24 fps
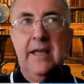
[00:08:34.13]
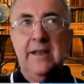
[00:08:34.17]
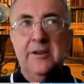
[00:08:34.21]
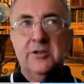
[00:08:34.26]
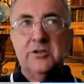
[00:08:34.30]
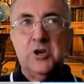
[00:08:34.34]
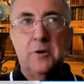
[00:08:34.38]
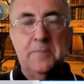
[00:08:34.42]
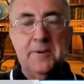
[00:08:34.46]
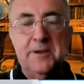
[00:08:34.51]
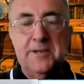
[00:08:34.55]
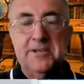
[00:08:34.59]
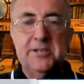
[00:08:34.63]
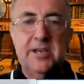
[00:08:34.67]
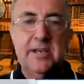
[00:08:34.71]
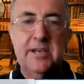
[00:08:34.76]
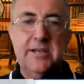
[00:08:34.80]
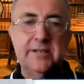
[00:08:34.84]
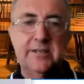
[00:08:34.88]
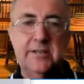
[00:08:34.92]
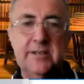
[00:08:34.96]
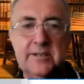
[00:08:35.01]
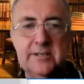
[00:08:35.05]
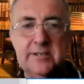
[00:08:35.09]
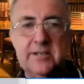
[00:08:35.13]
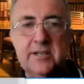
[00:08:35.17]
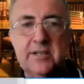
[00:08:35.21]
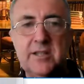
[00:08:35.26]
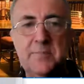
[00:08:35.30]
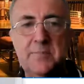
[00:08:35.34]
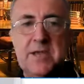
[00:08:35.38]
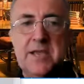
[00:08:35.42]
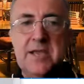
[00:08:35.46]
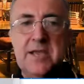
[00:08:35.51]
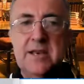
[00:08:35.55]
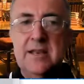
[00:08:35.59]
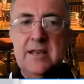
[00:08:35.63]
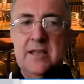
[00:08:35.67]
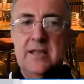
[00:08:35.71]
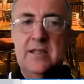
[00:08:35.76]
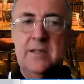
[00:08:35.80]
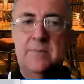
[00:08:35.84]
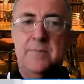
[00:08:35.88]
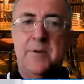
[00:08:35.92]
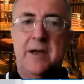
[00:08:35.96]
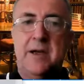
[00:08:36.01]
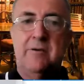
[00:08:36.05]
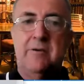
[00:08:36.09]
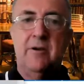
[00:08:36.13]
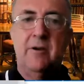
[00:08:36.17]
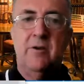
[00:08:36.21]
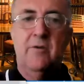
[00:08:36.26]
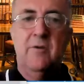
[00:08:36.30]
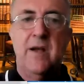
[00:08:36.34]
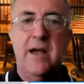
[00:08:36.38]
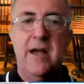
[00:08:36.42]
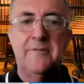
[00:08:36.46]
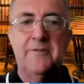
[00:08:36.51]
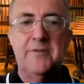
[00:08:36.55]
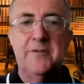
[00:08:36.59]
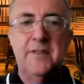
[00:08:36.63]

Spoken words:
topic sentence at the beginning of the paragraph,